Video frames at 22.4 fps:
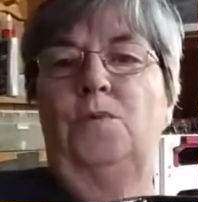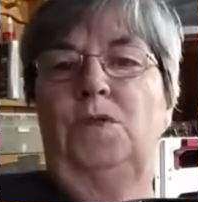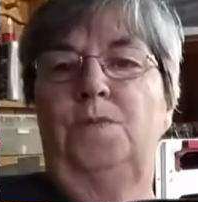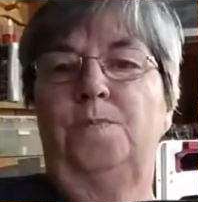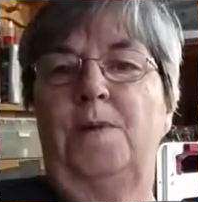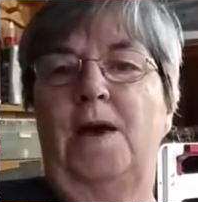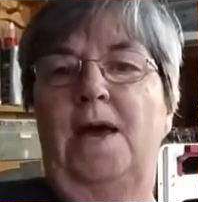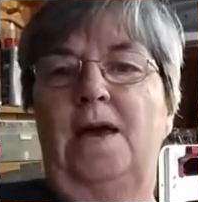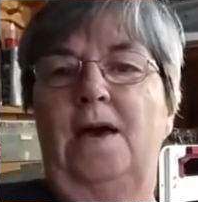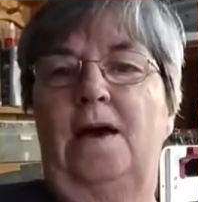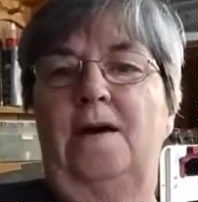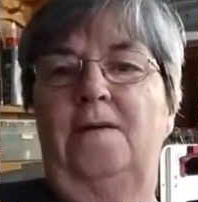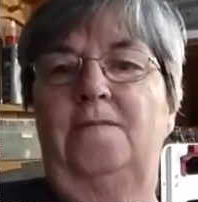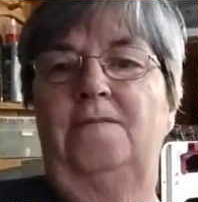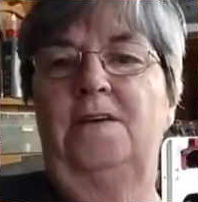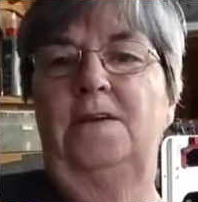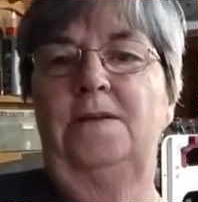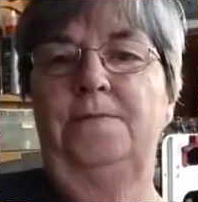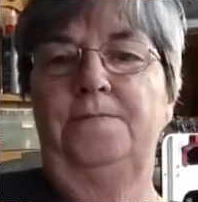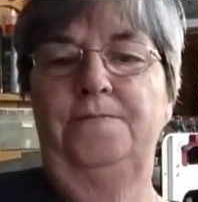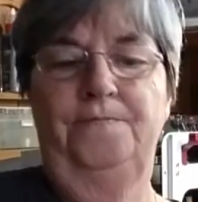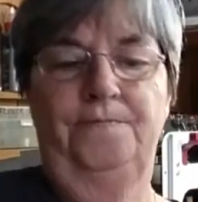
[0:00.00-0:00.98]
with my
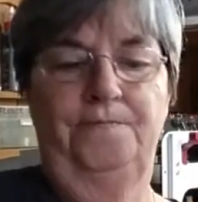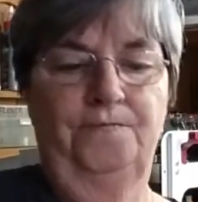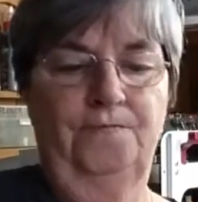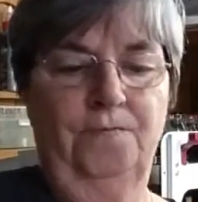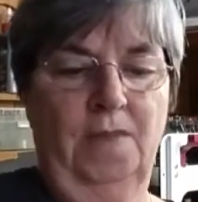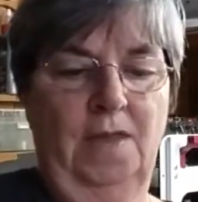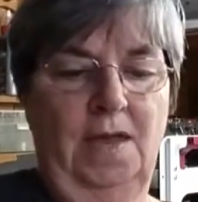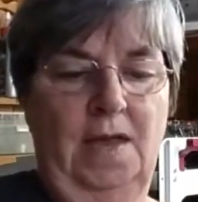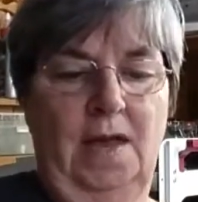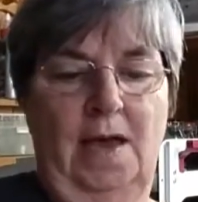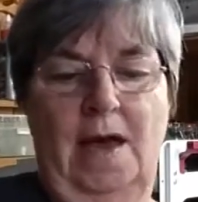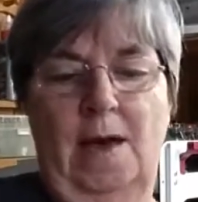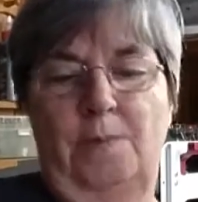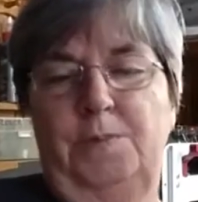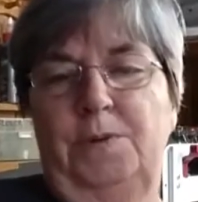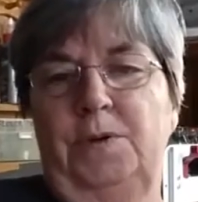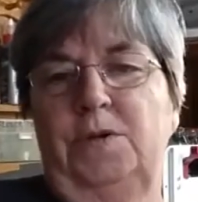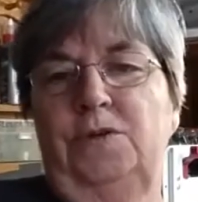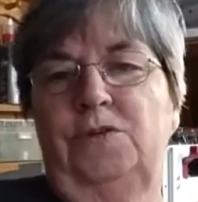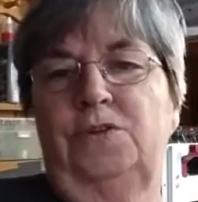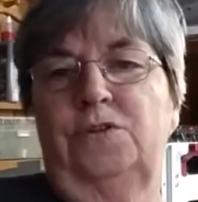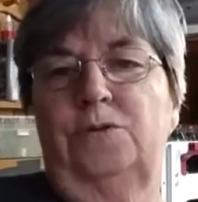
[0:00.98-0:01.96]
oven. I
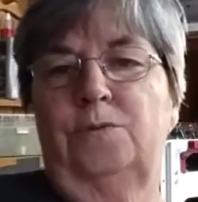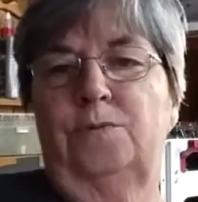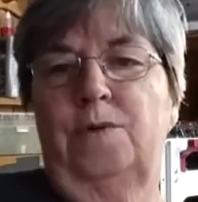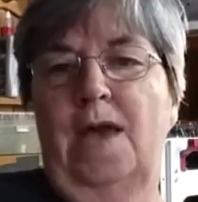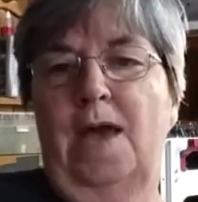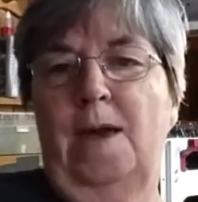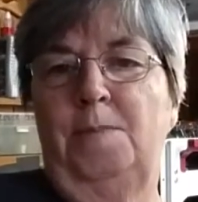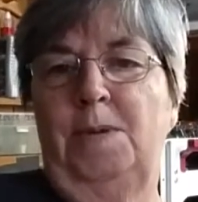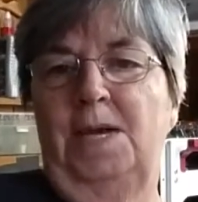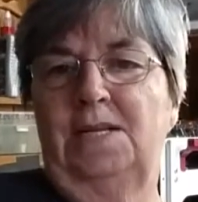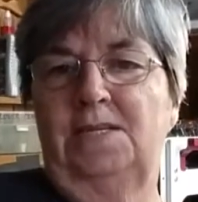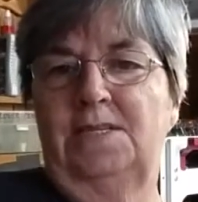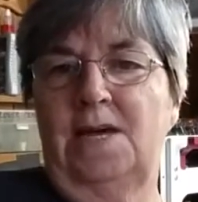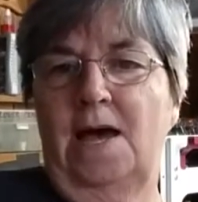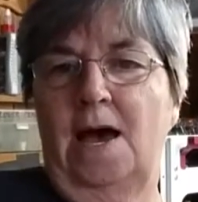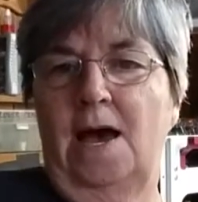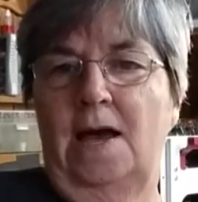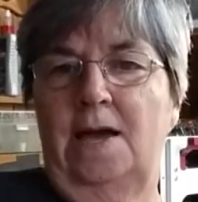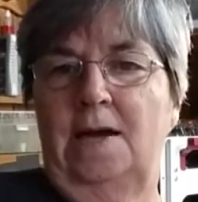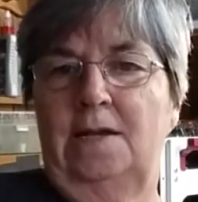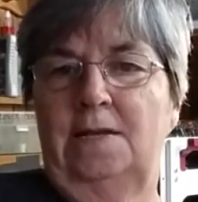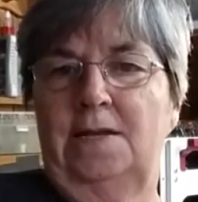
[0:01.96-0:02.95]
put a ceramic
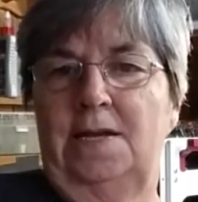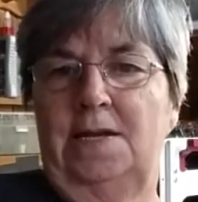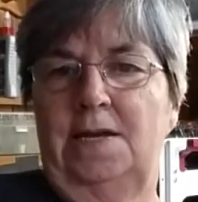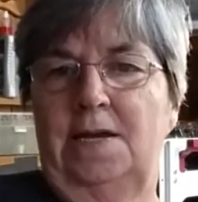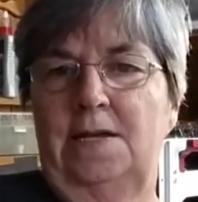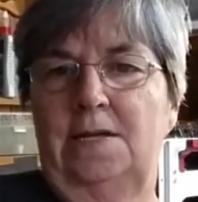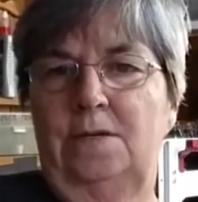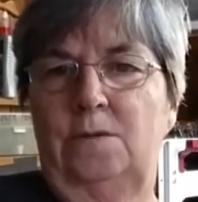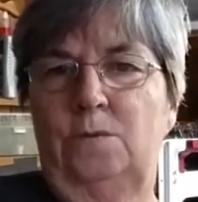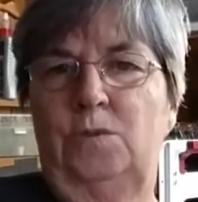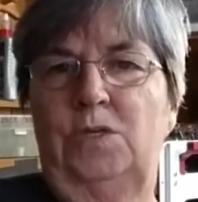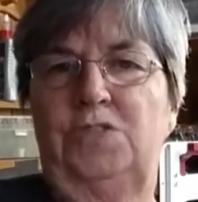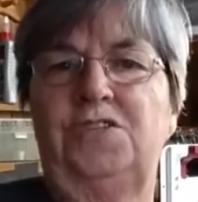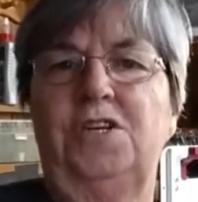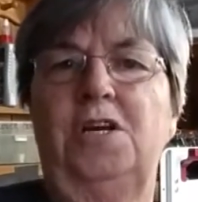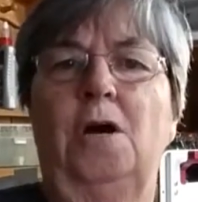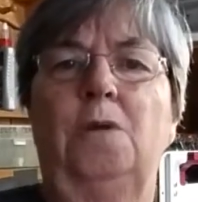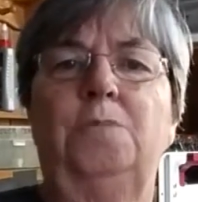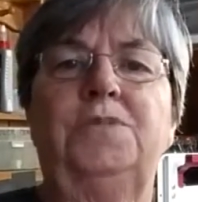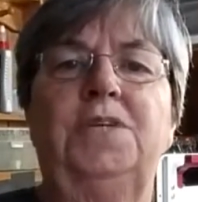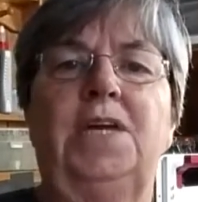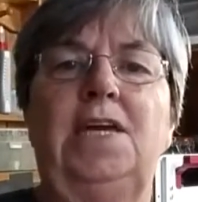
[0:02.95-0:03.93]
tile in it, which
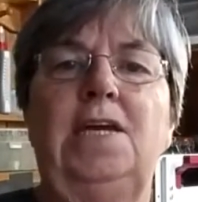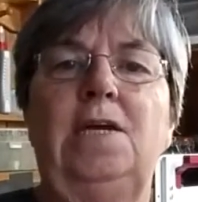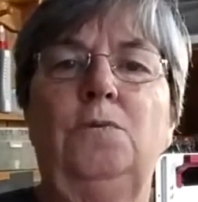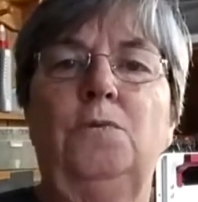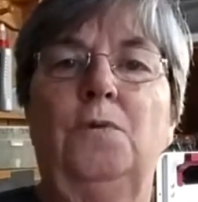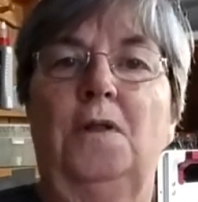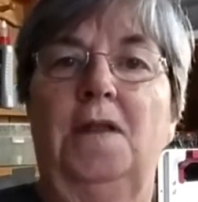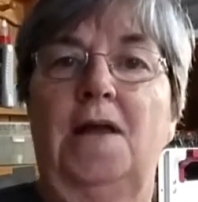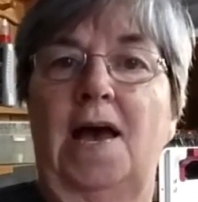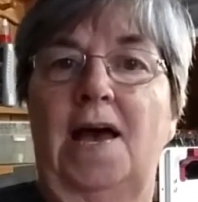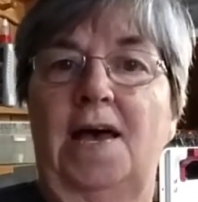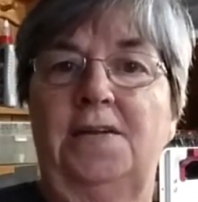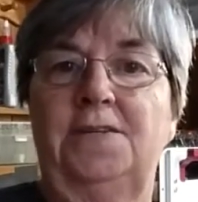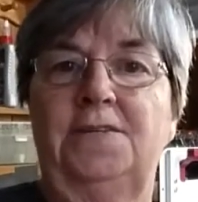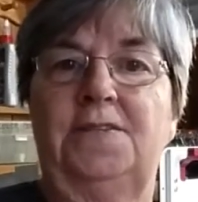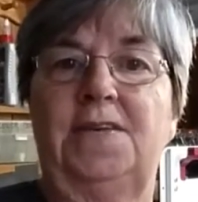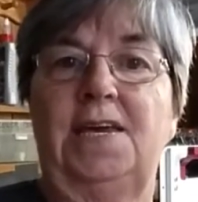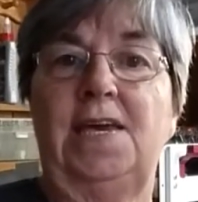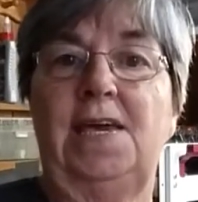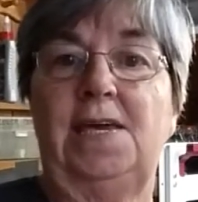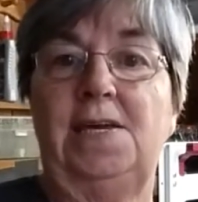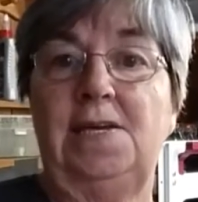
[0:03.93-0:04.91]
helps equalize
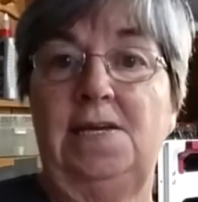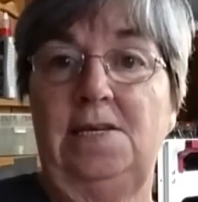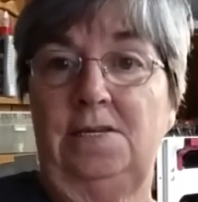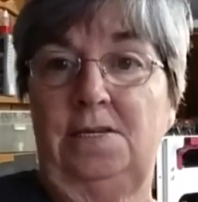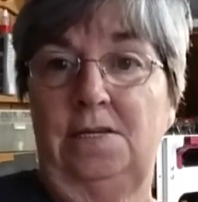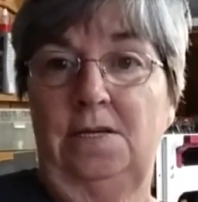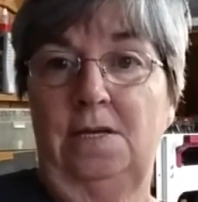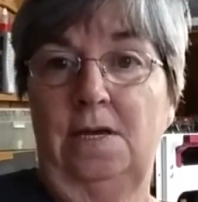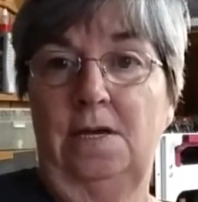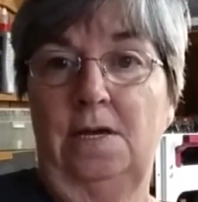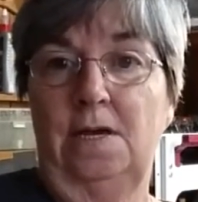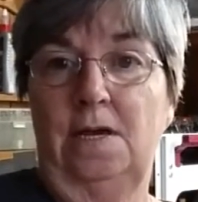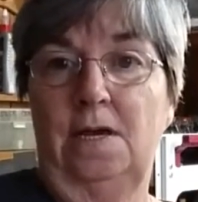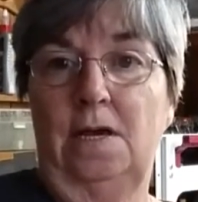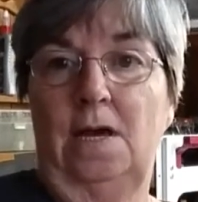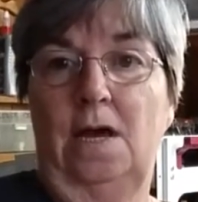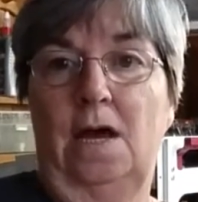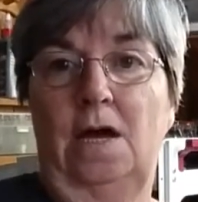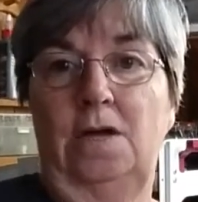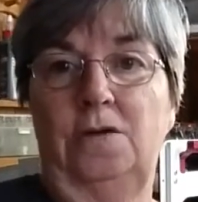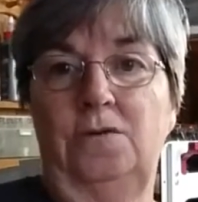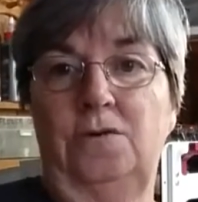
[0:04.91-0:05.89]
the heat
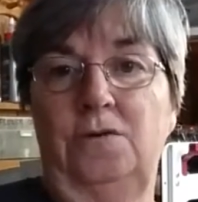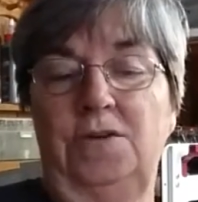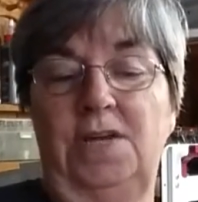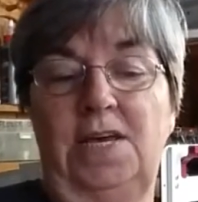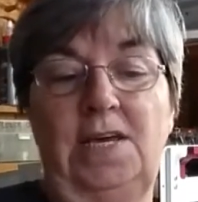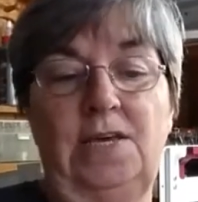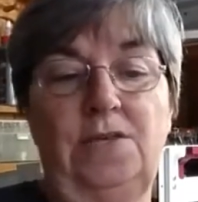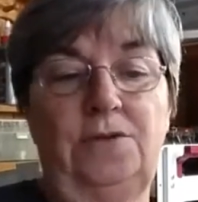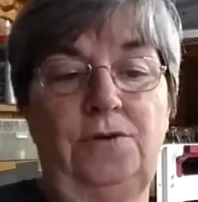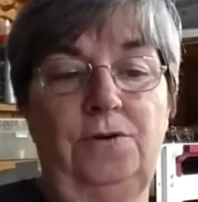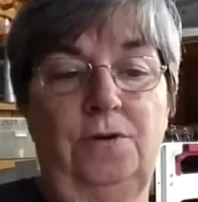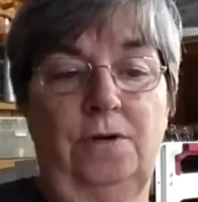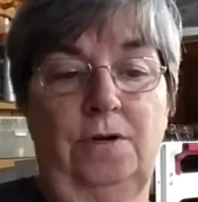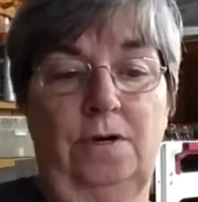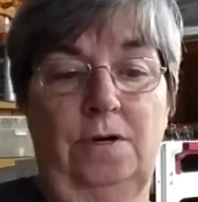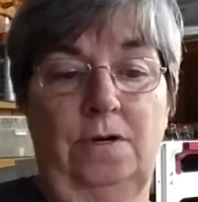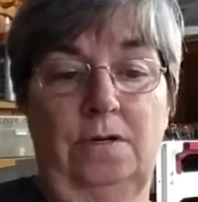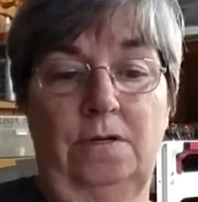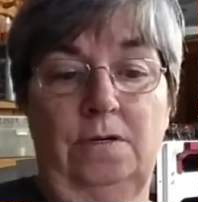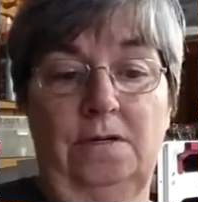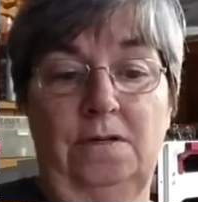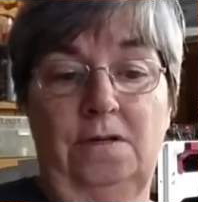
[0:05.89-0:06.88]
underneath
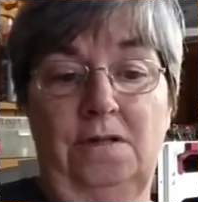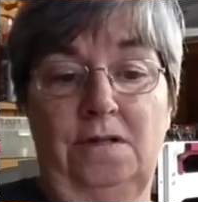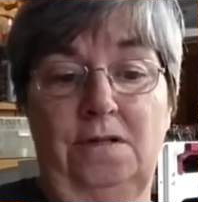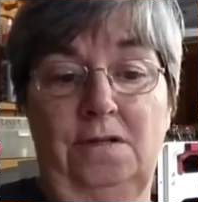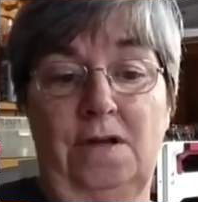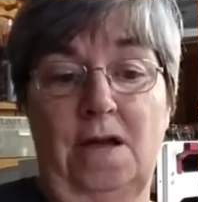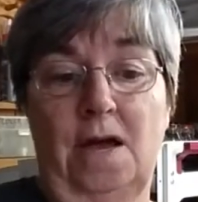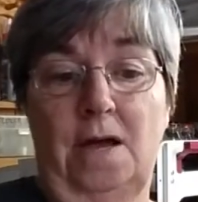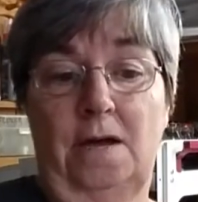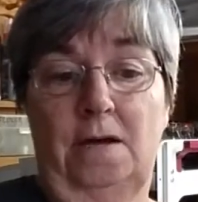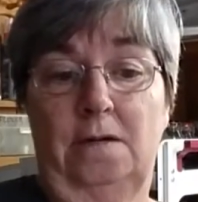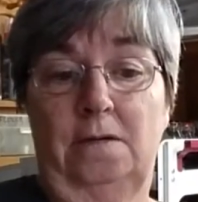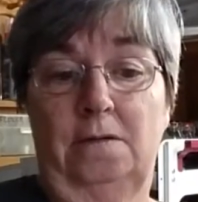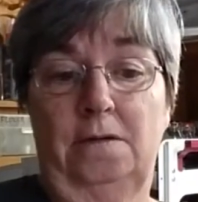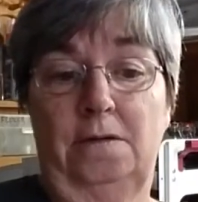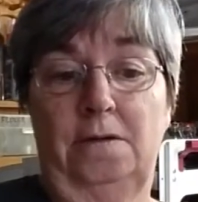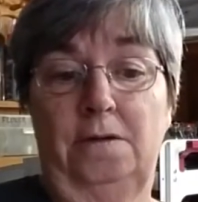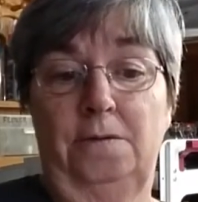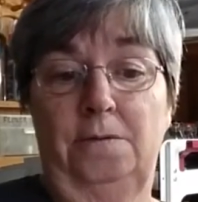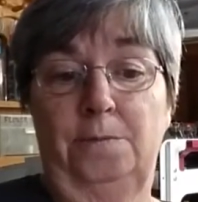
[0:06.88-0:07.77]
your uh,